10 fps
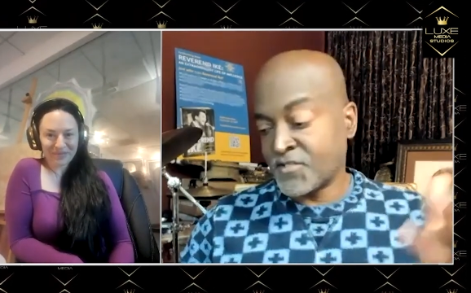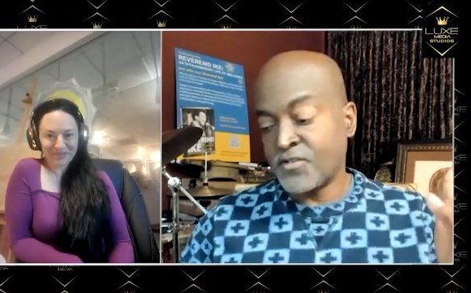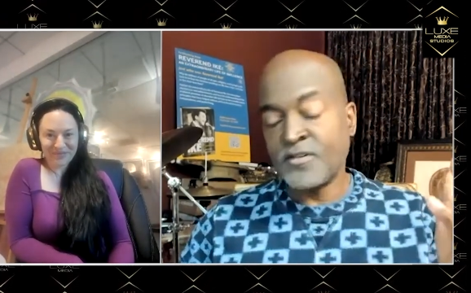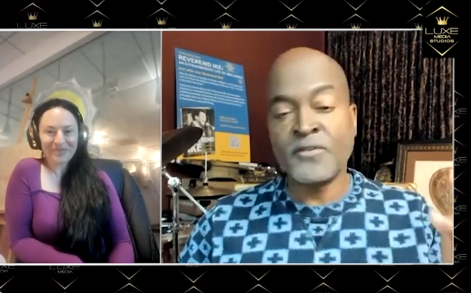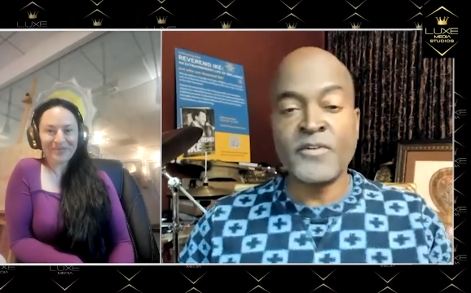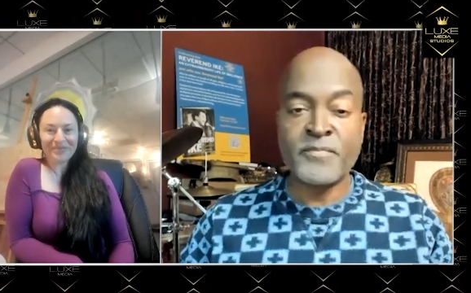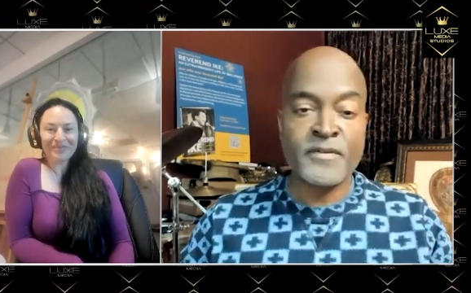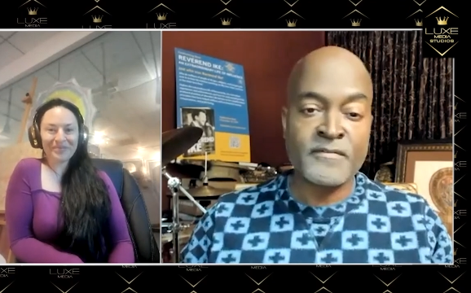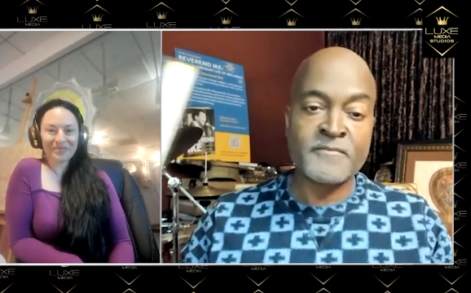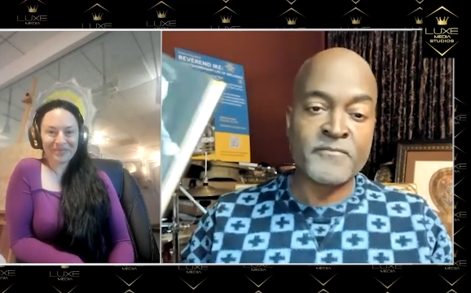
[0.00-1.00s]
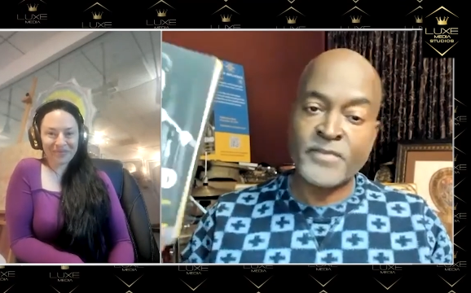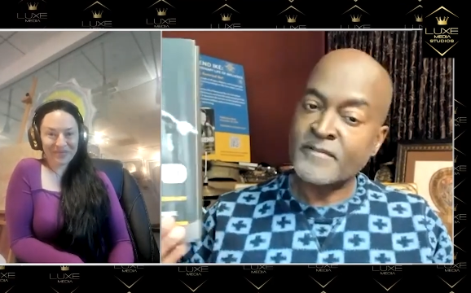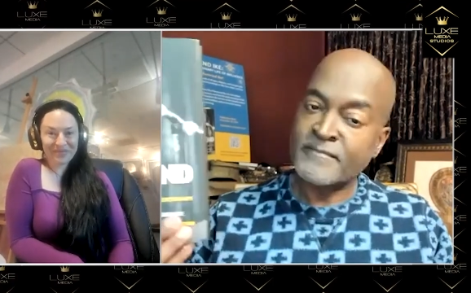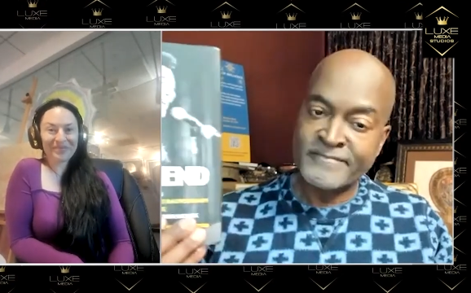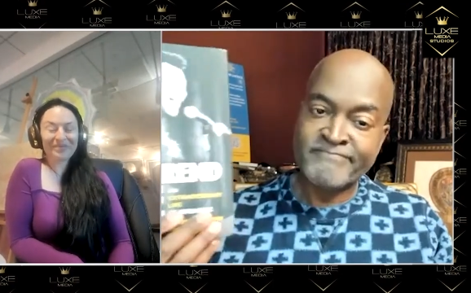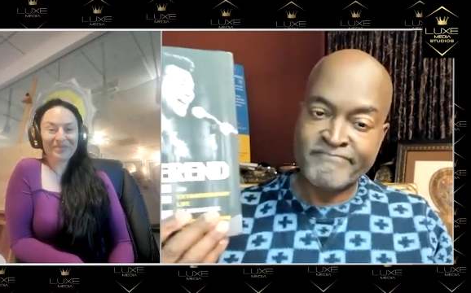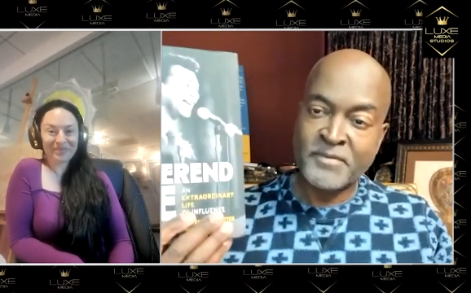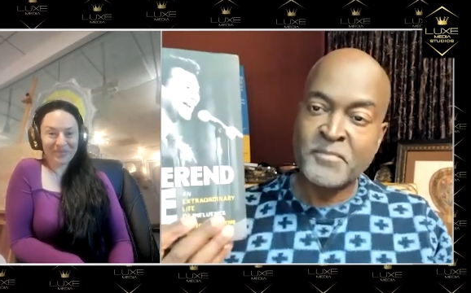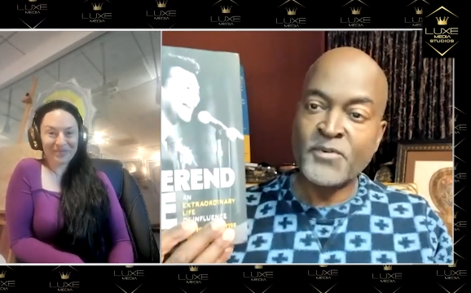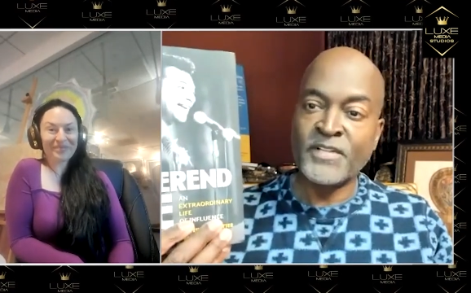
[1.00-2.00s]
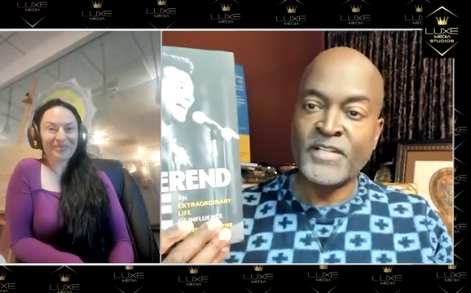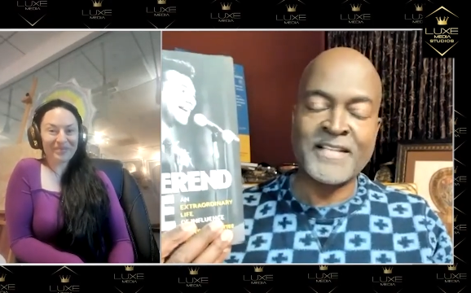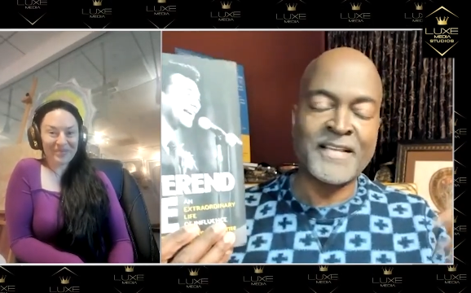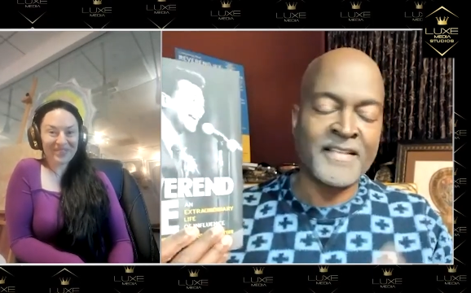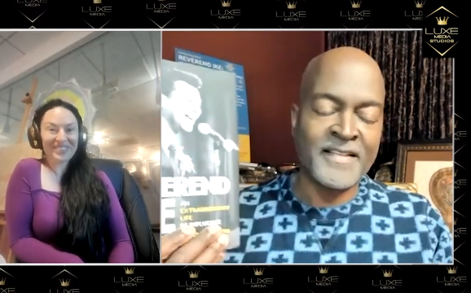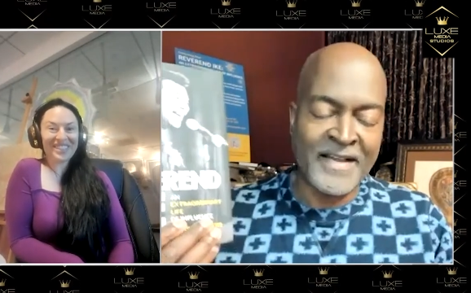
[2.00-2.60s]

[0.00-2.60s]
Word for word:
Speaker 1: you know we've been been promoting this i, yes.